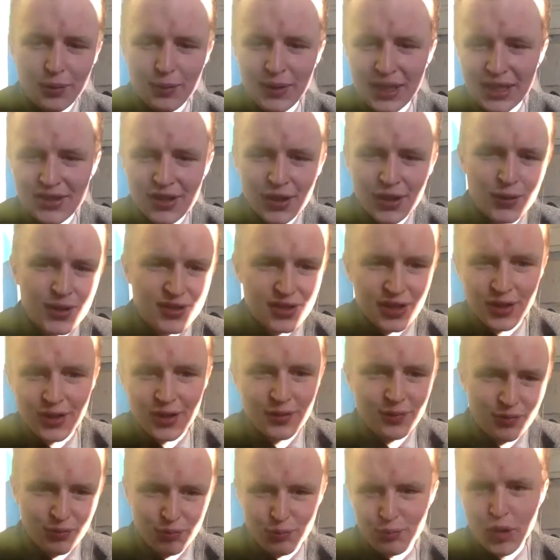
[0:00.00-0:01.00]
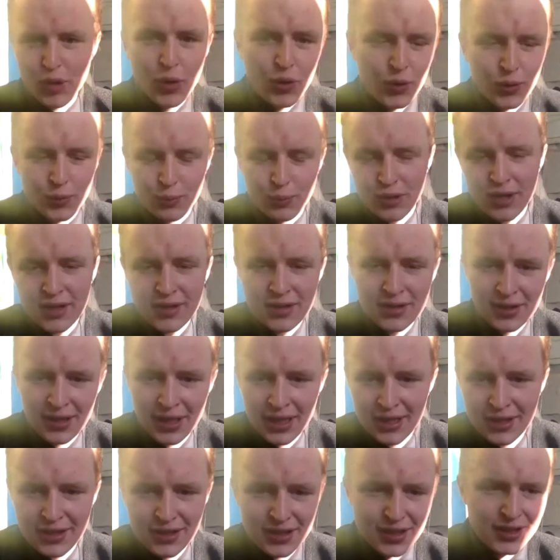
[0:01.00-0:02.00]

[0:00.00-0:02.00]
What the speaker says: It's always a oh presentation.